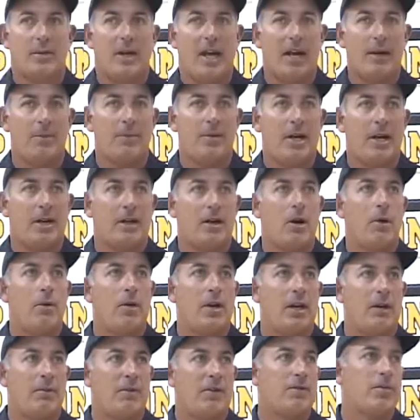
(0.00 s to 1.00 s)
game plan
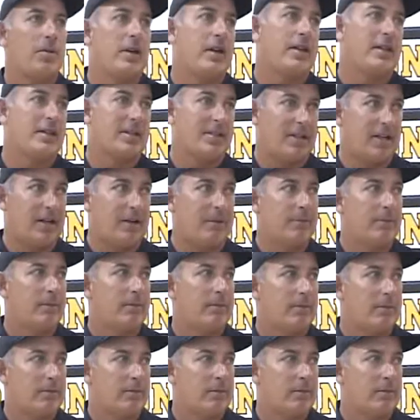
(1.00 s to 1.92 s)
going in. We've played this team